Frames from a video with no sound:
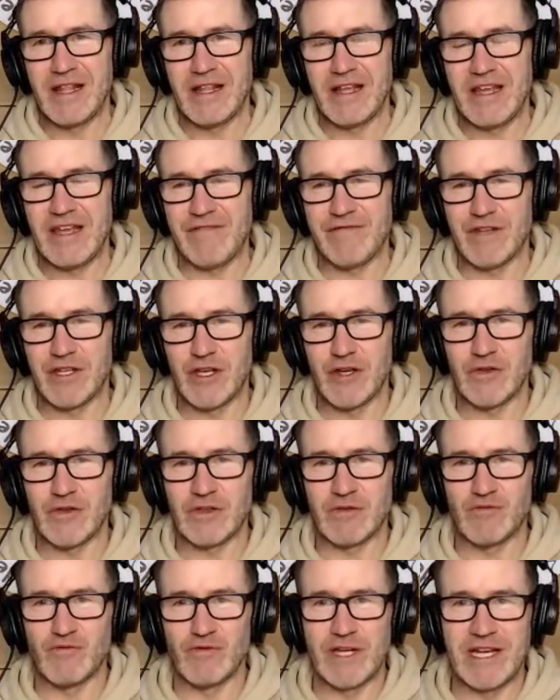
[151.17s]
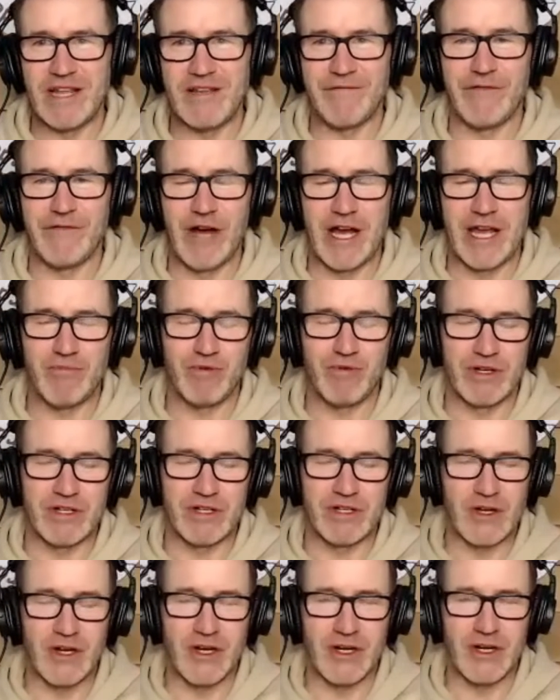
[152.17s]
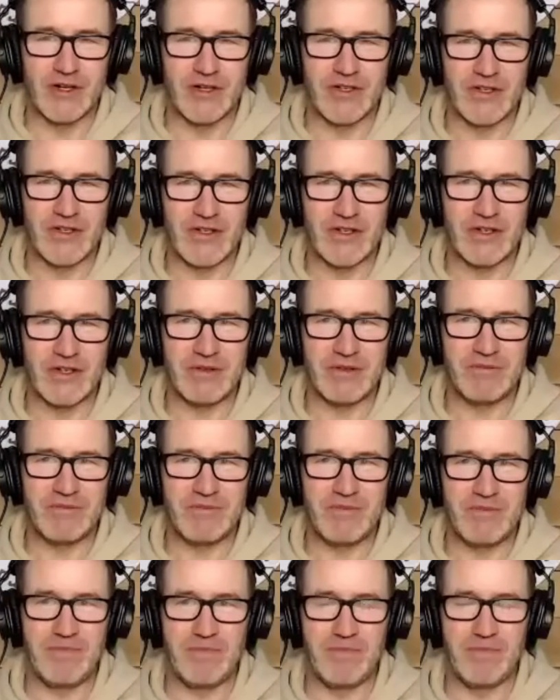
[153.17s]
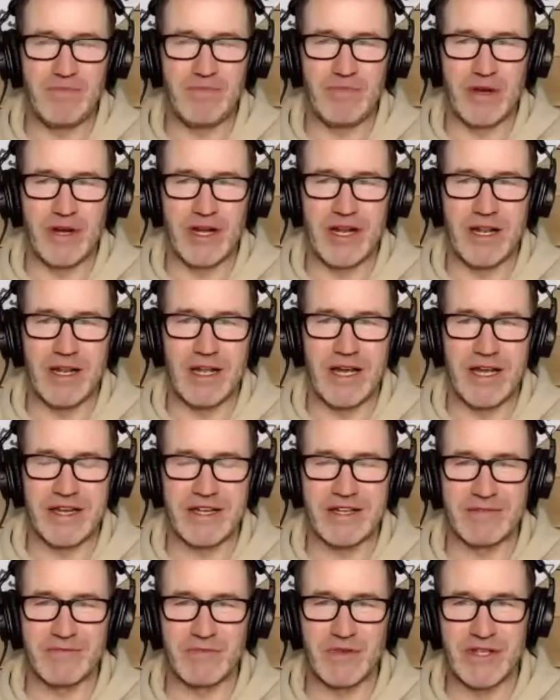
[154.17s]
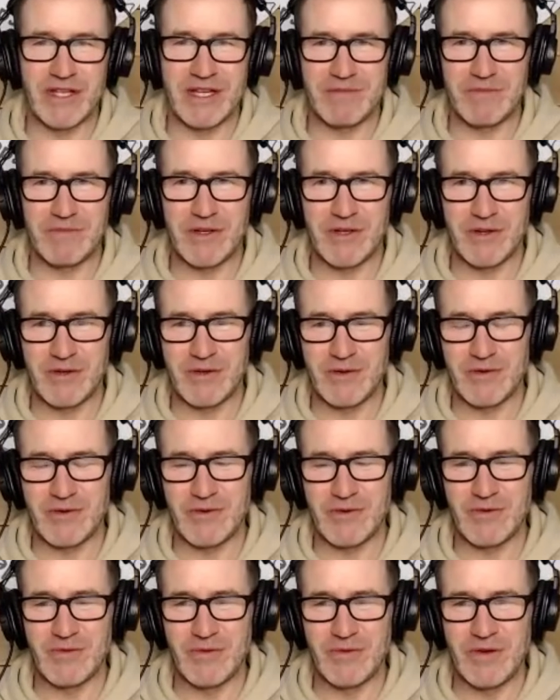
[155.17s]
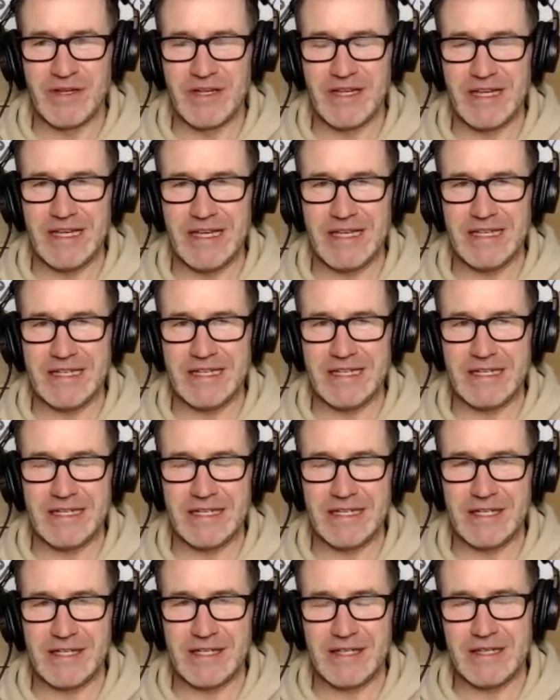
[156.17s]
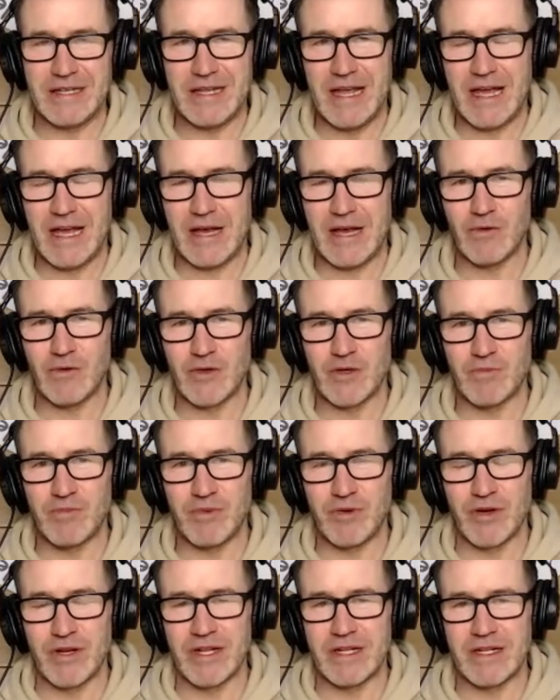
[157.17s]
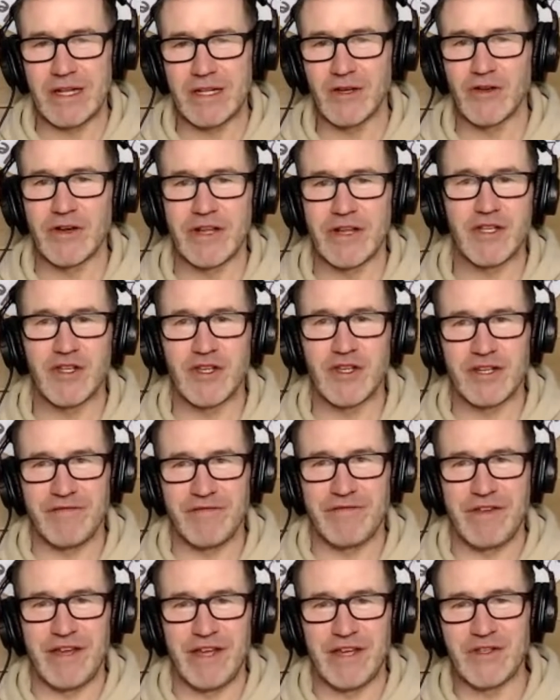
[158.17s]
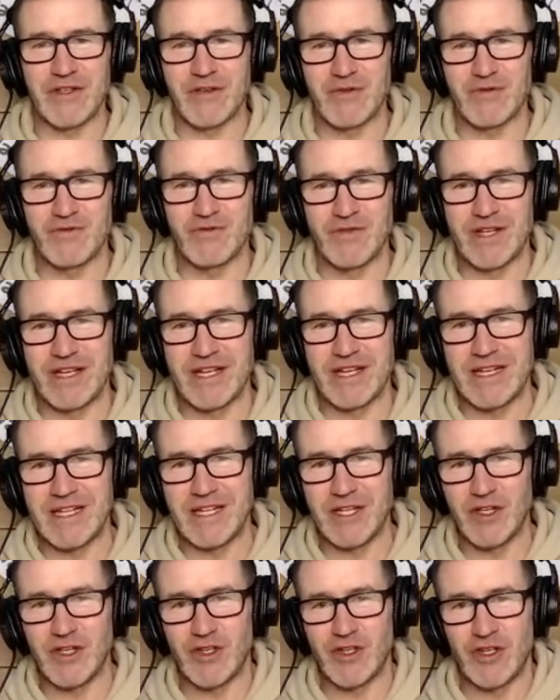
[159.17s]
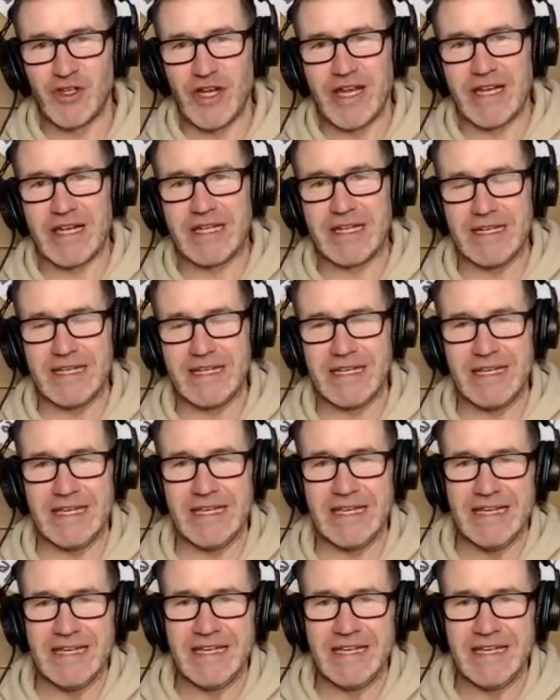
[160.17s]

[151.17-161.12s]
even using really vibrant colors, but a lot of them seem to, how would you put it? They don't hit you in the face. They're really gently